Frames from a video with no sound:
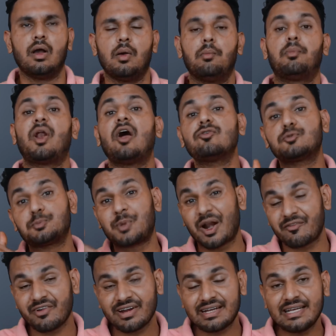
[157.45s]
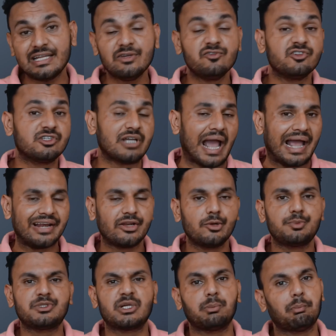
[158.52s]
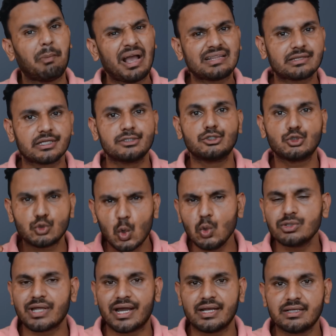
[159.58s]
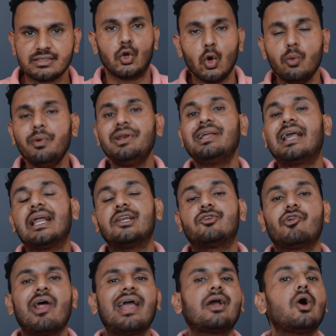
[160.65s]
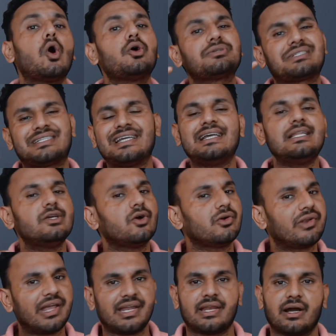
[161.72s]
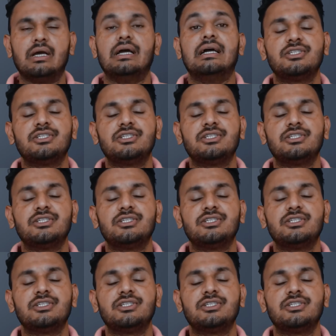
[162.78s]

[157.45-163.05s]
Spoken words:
Browse privately with encryption method so that no one can track or steal your data.